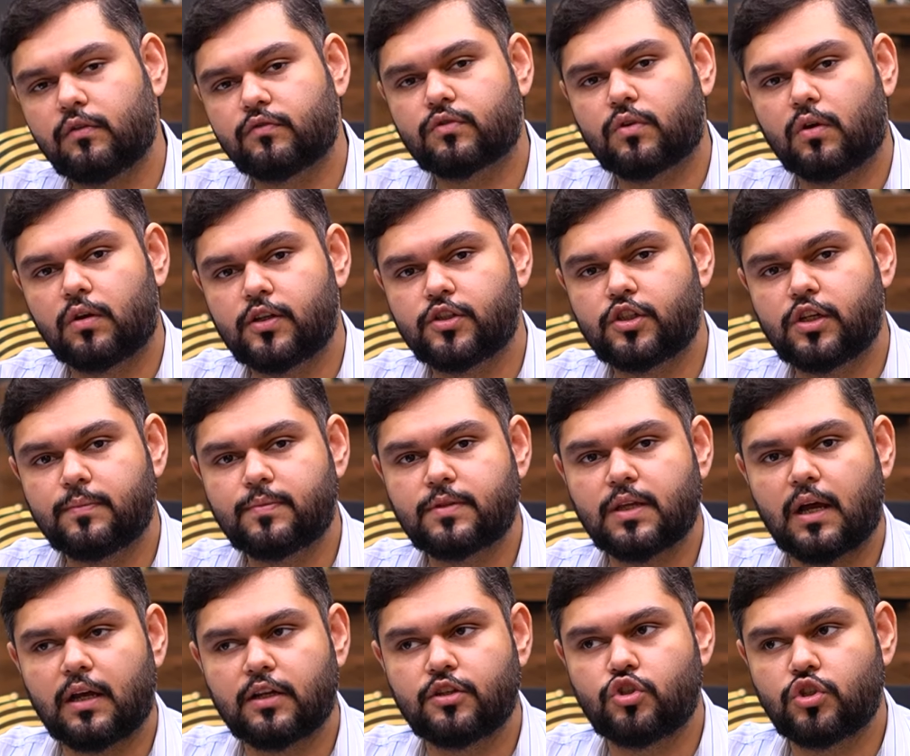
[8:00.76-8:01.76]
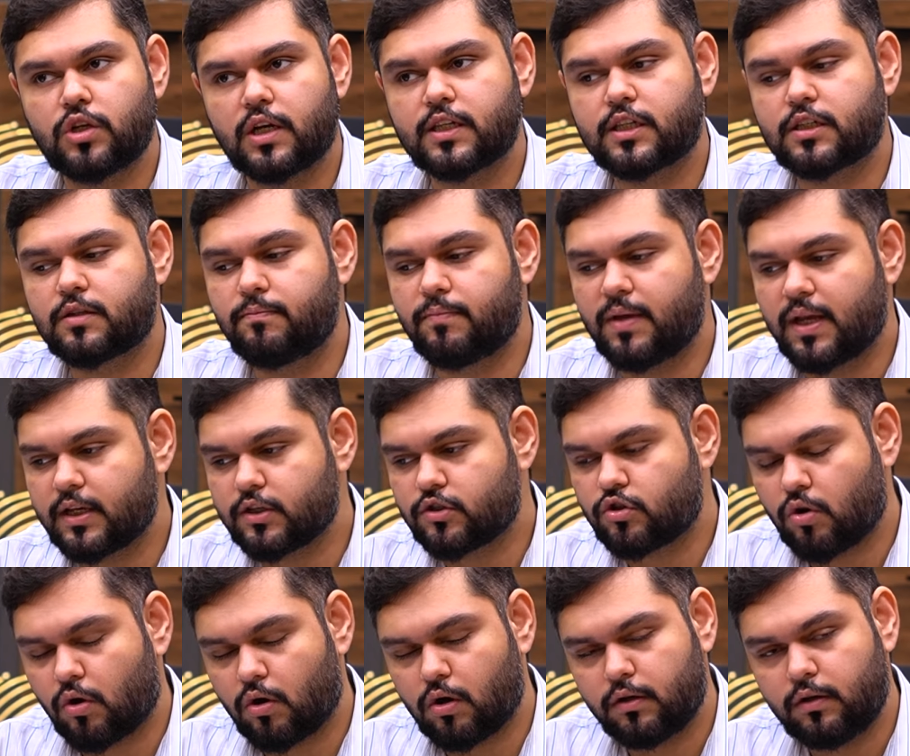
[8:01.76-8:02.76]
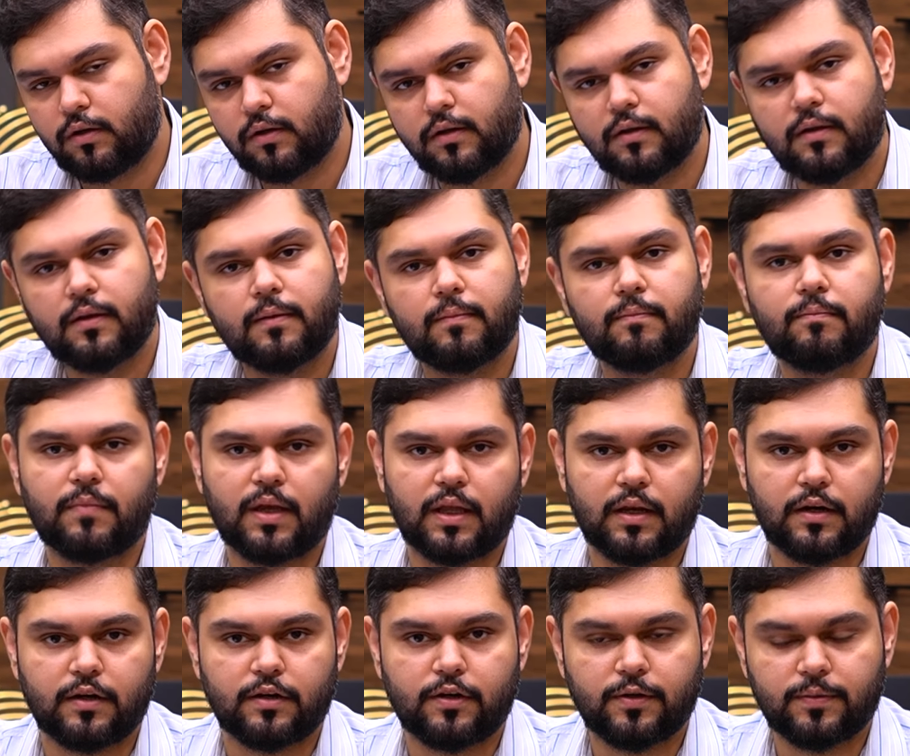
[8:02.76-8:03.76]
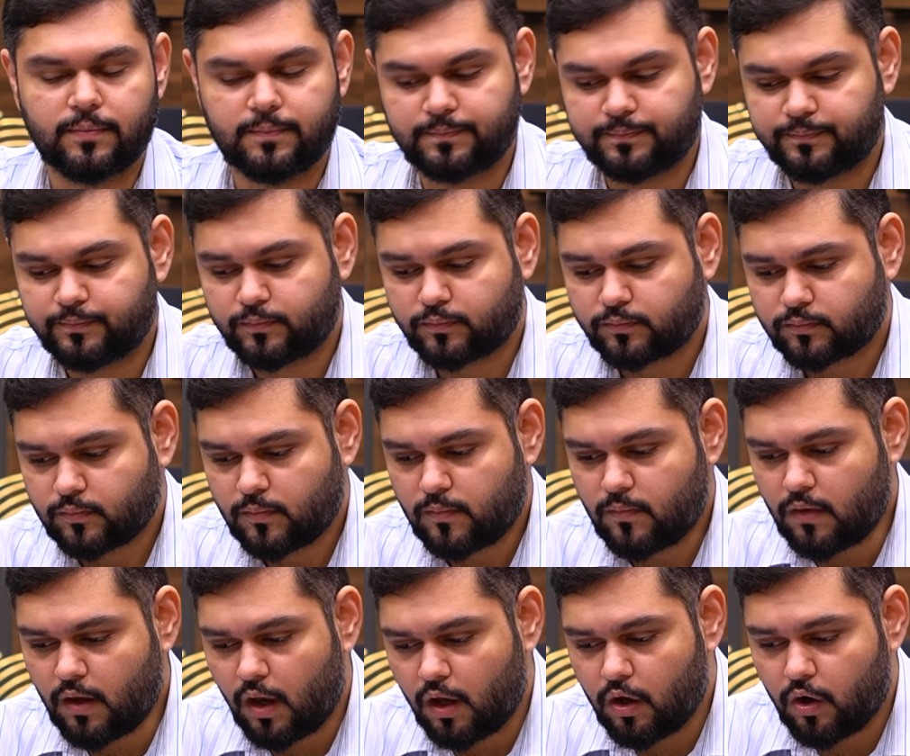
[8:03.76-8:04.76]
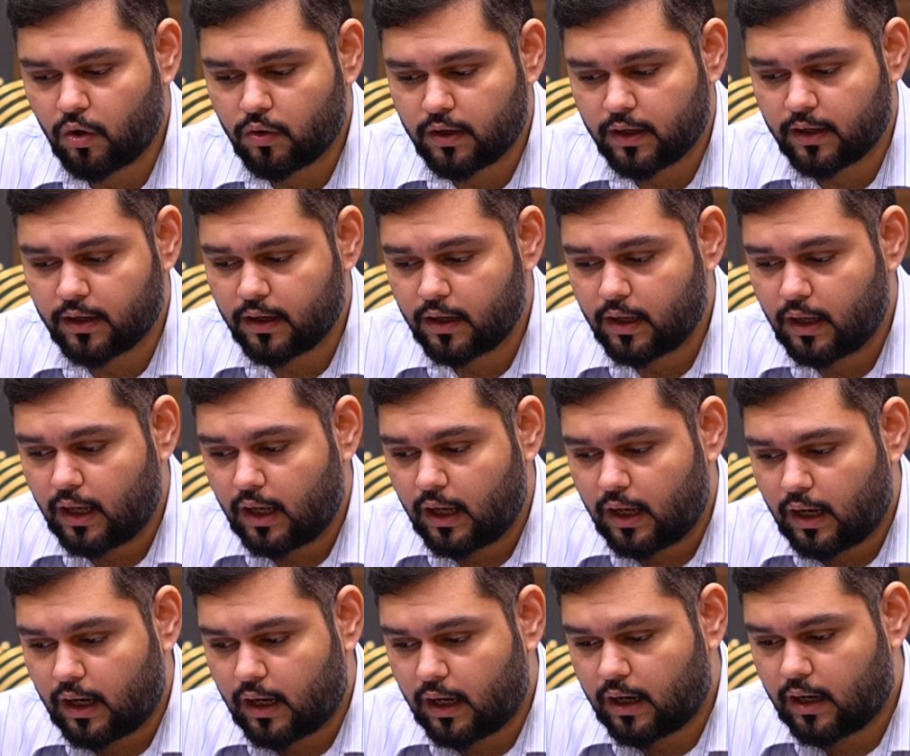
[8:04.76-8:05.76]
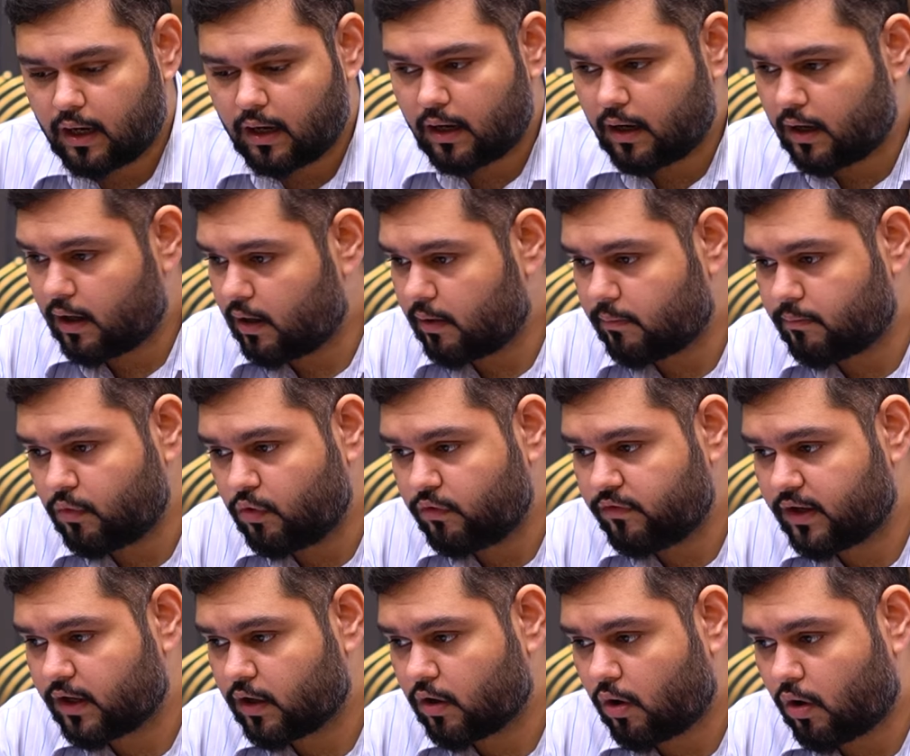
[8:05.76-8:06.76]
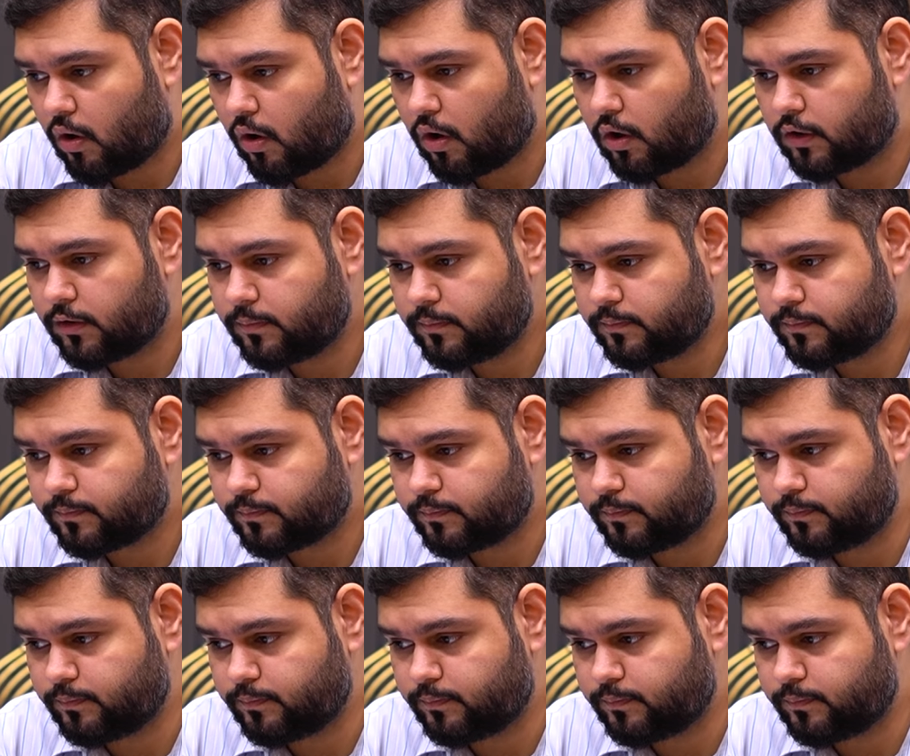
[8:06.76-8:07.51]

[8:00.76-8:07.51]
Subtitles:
of scholarships are just based on merit. Okay, moving on.